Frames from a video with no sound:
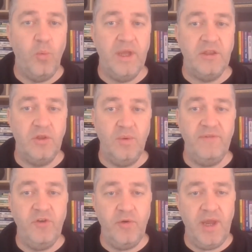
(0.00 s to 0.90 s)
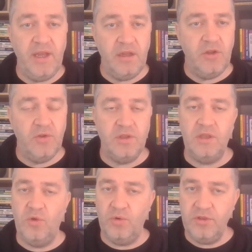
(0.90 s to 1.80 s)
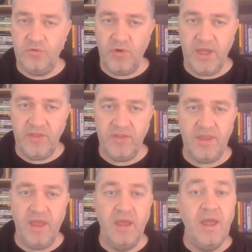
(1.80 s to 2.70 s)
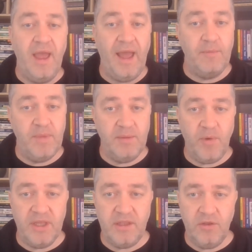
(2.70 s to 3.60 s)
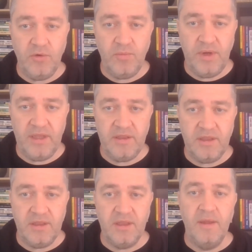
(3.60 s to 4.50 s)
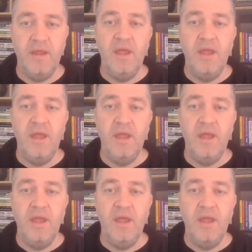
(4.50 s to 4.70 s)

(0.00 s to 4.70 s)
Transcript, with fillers: which you have created using your strengths and minimizing your risks,